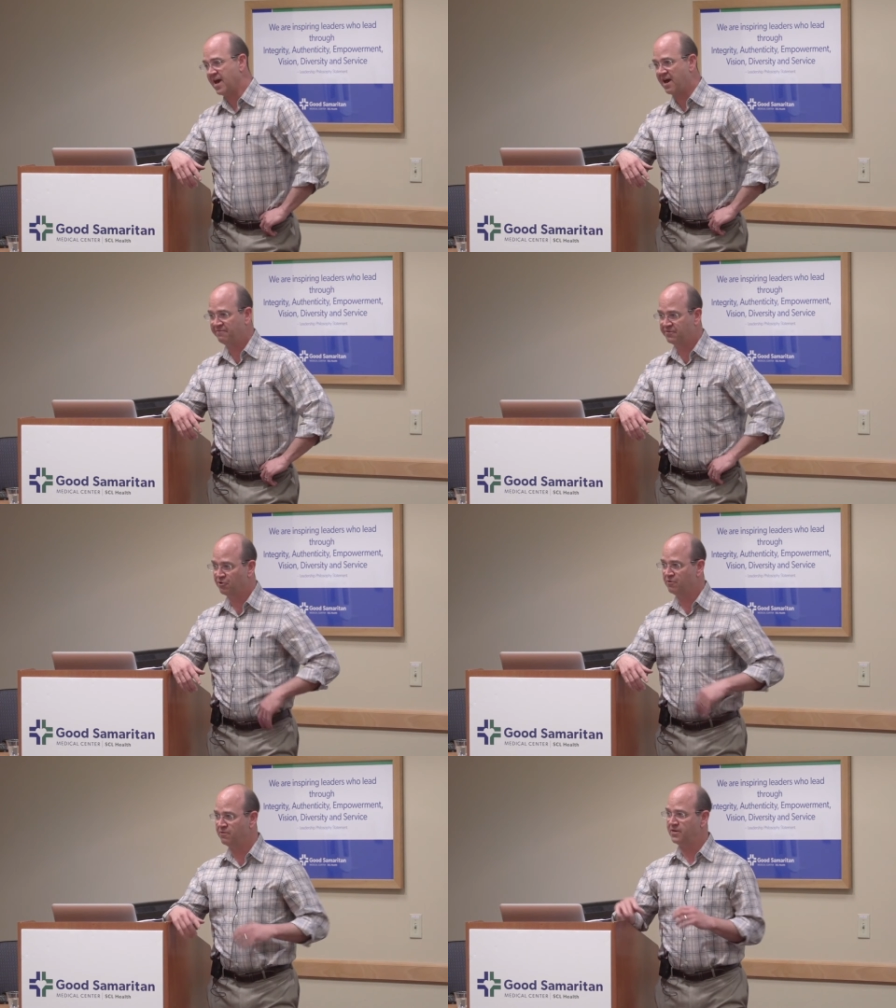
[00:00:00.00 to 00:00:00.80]

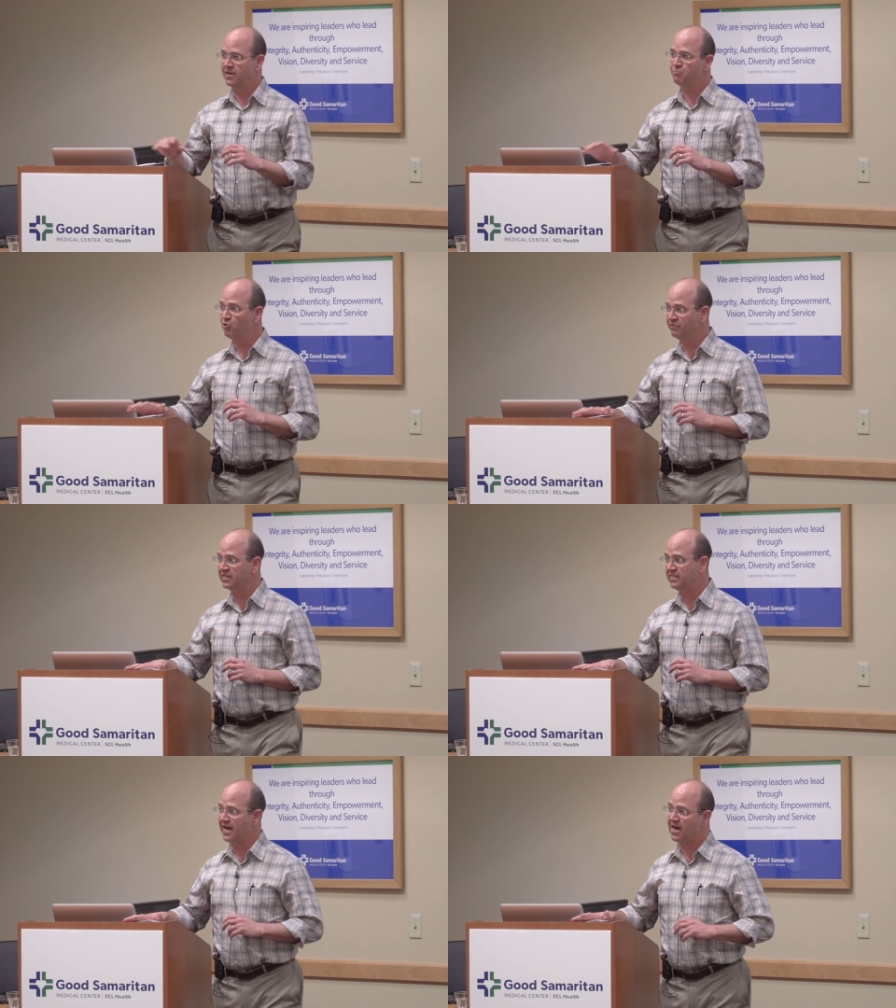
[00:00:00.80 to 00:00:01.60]
After uh,
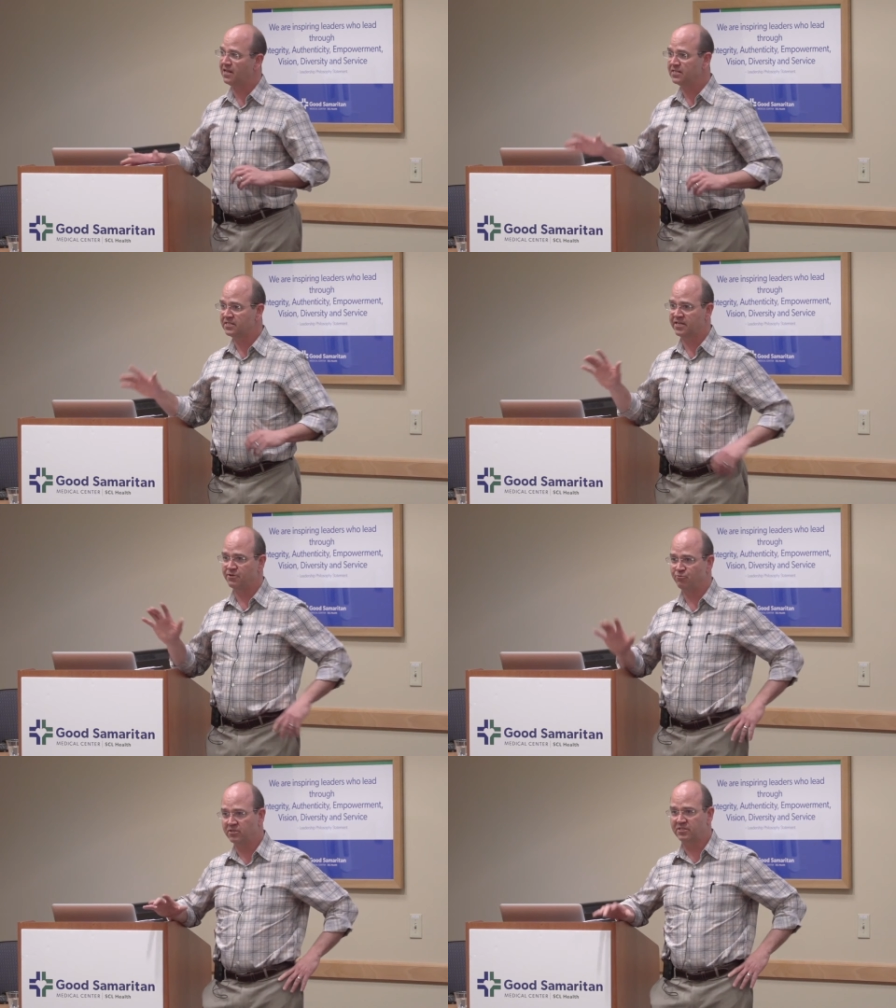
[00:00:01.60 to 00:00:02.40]
moving to Dallas,
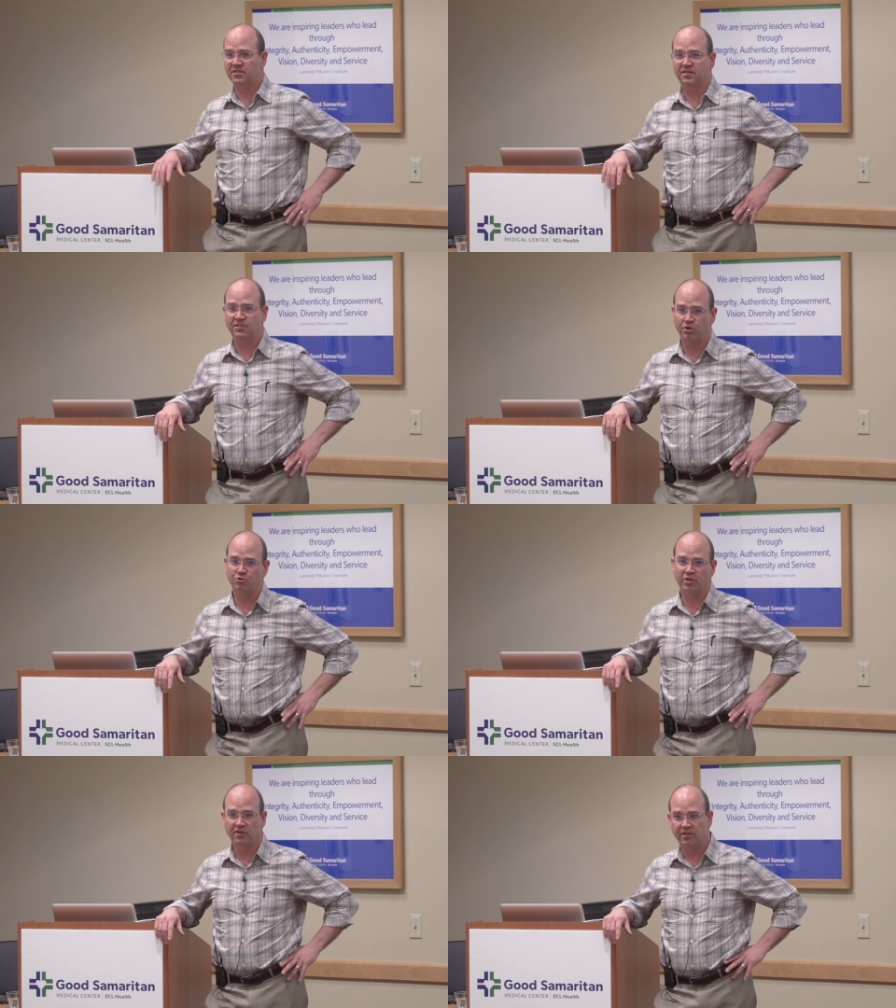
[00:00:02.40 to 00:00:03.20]
he was
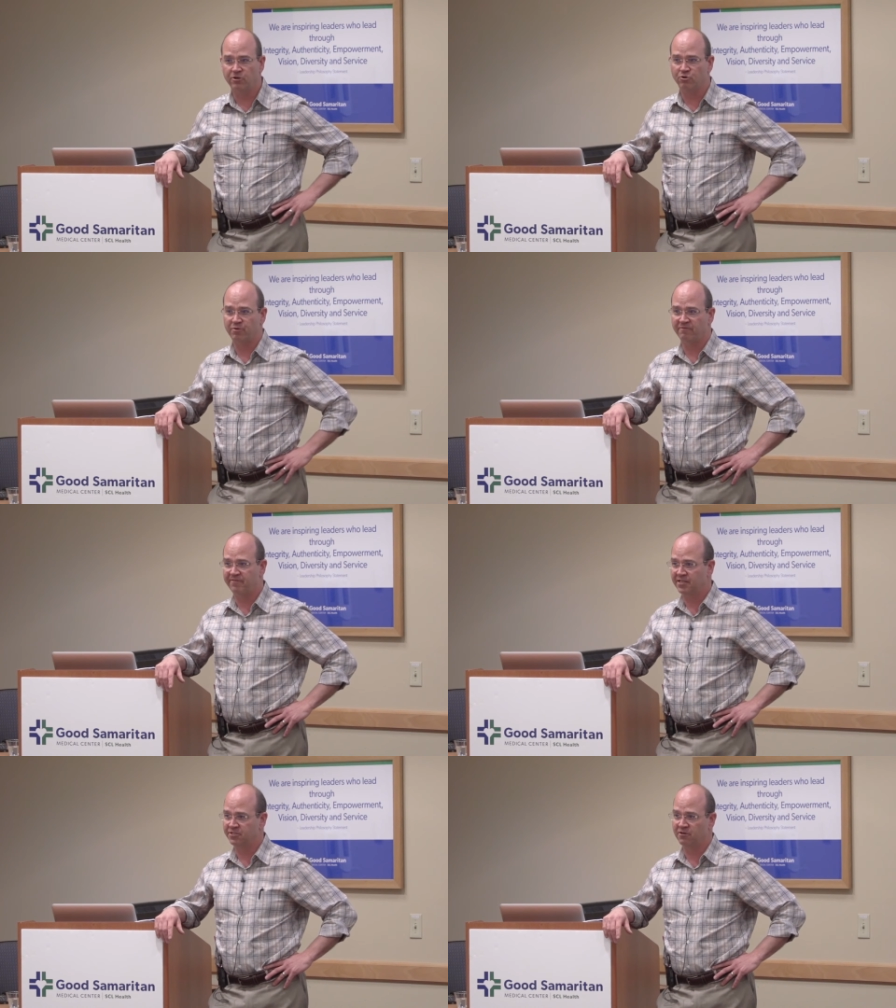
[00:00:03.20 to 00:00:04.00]
associate clinical
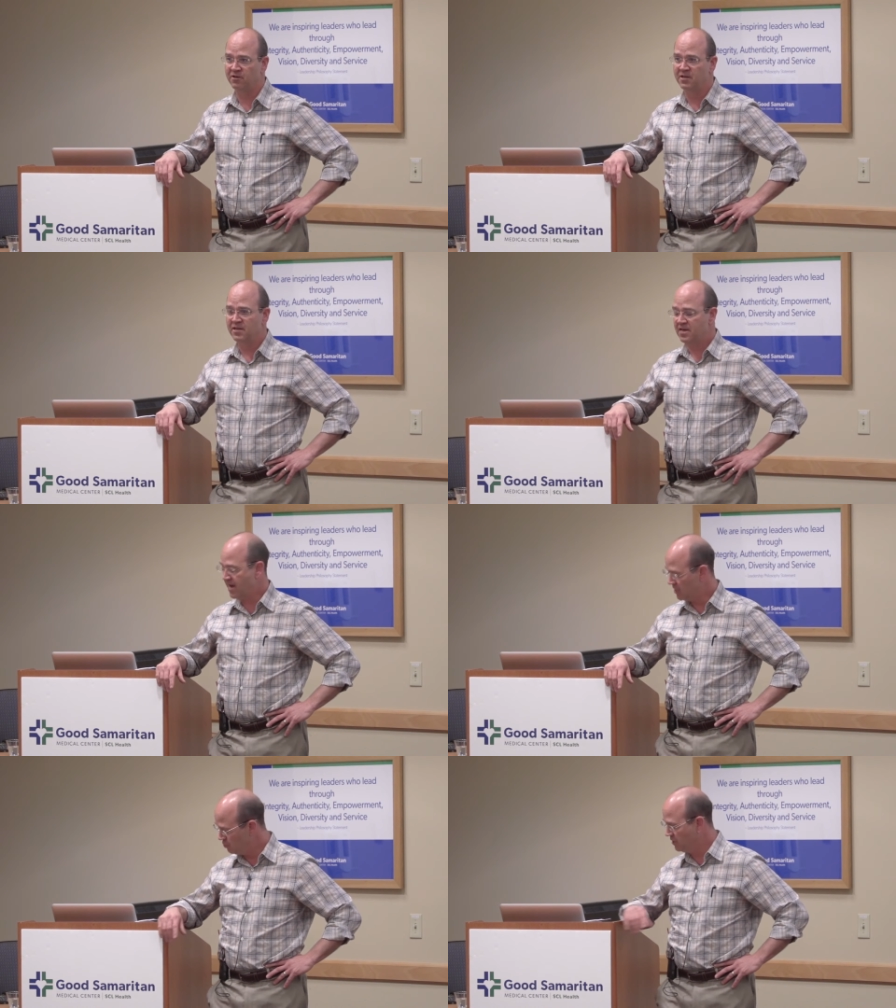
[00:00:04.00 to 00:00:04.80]
professor
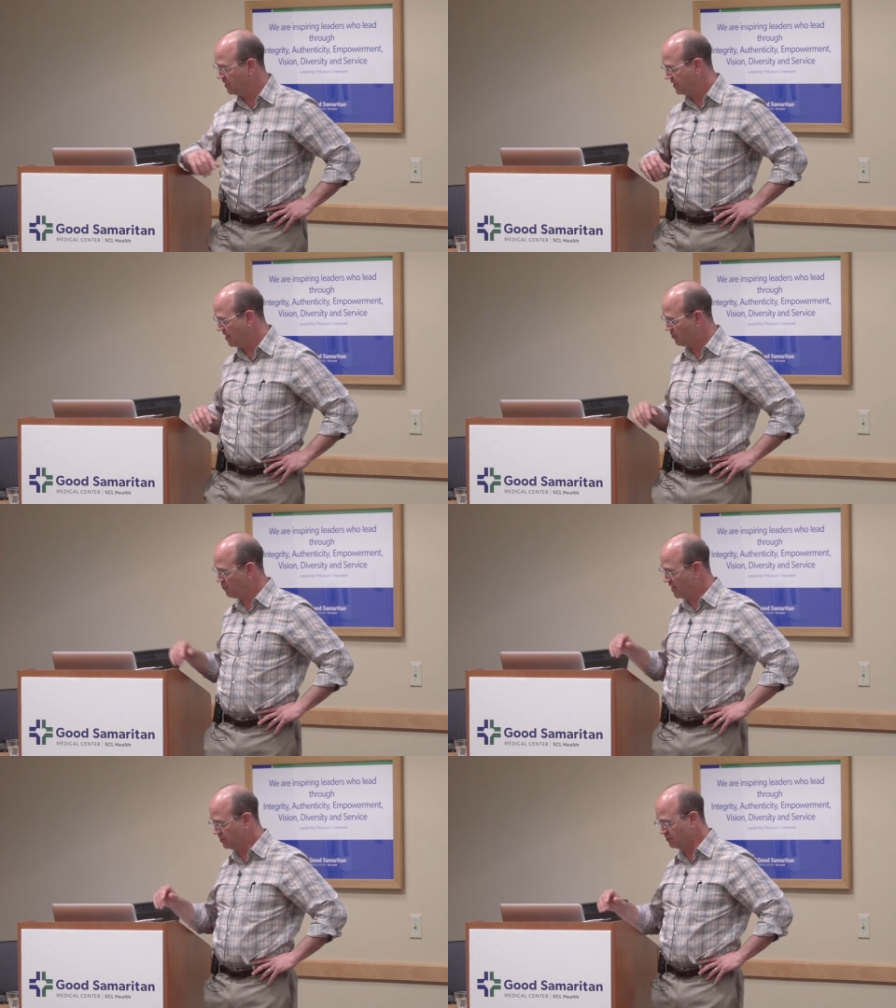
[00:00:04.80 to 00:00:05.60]
at UT
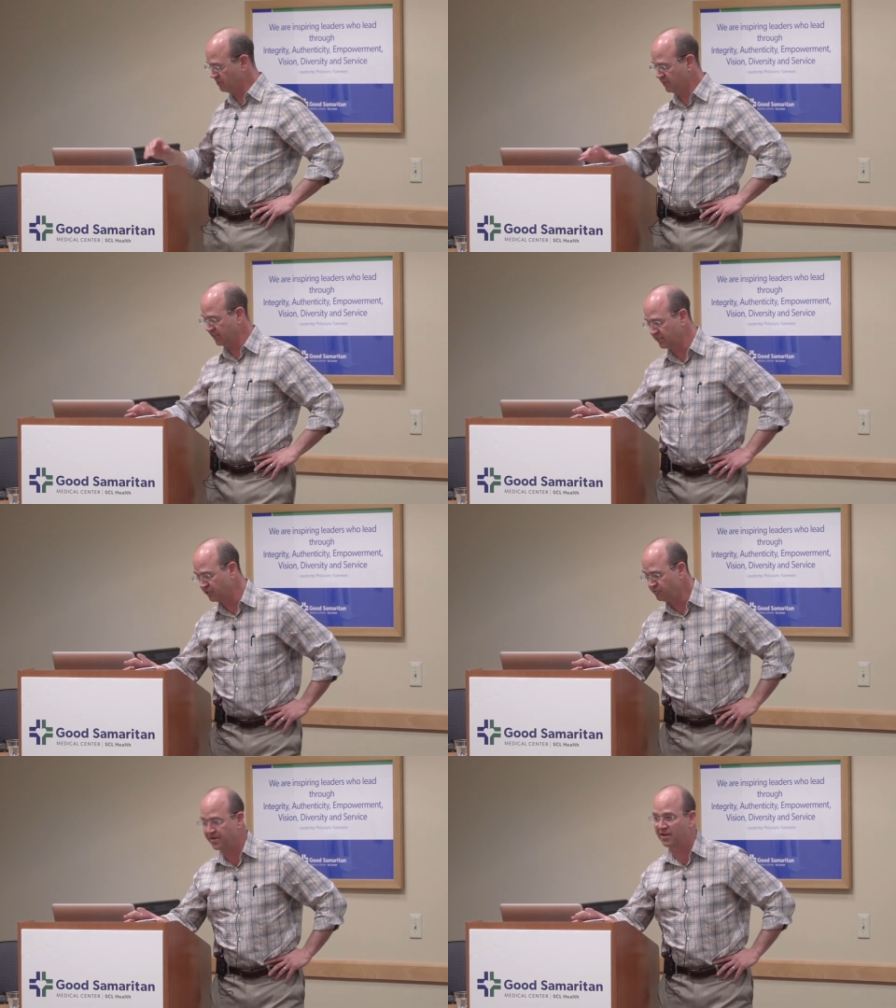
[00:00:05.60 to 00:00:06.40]
Southwestern
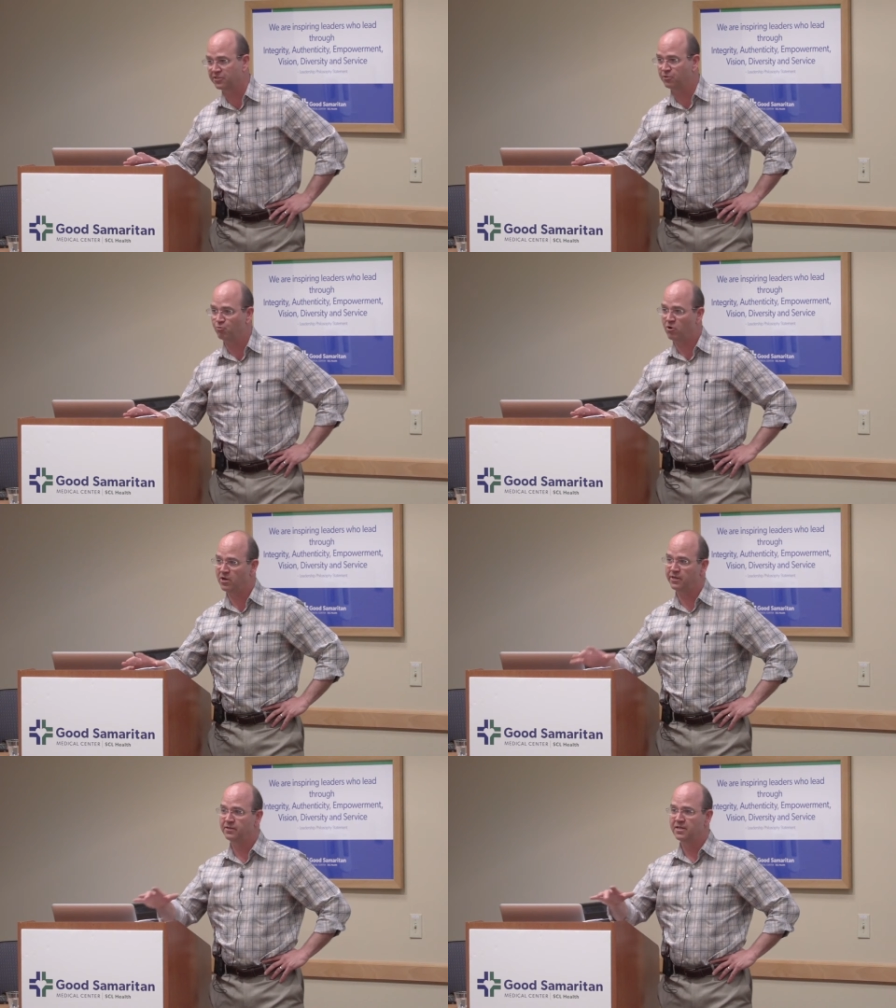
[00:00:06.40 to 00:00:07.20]
since
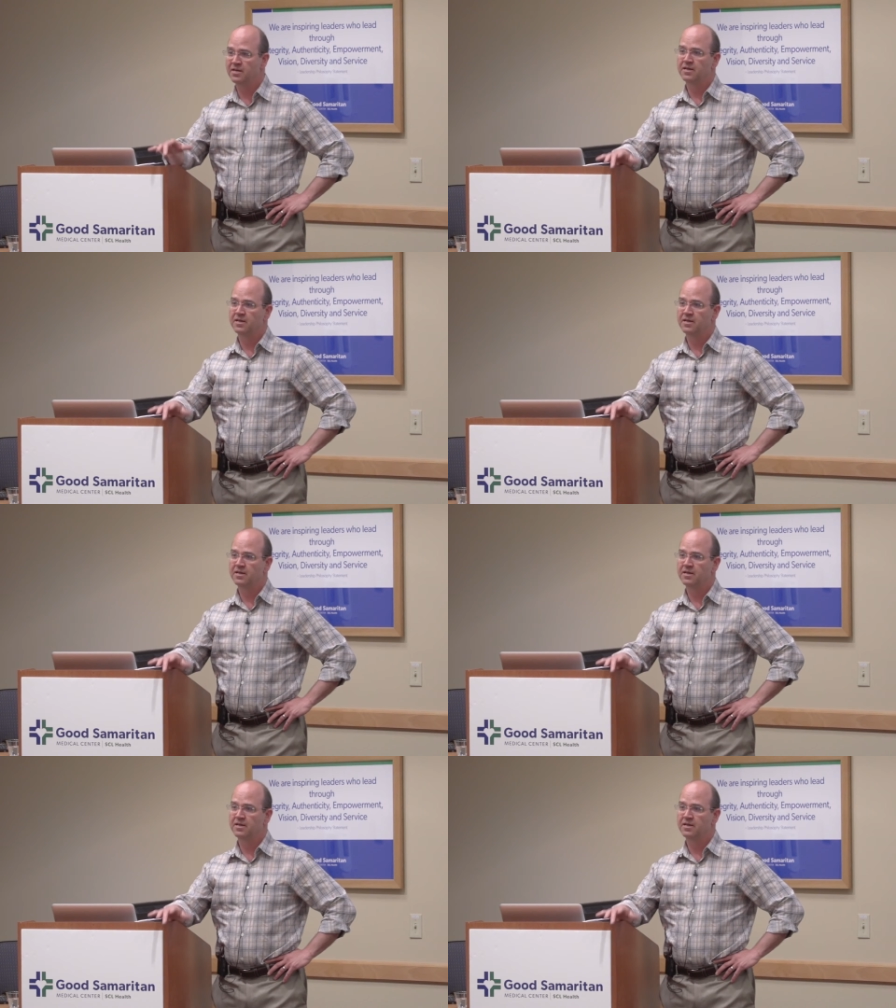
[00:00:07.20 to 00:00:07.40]
2001.